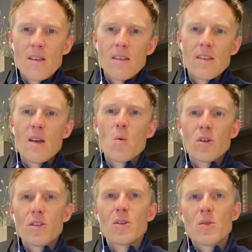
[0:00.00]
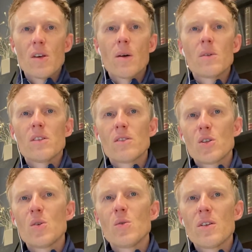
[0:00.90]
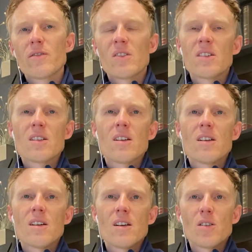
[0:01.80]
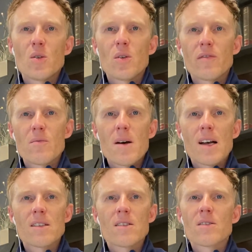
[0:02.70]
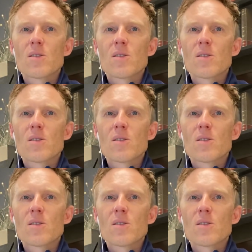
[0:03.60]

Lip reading: they want you to do that with two different patterns.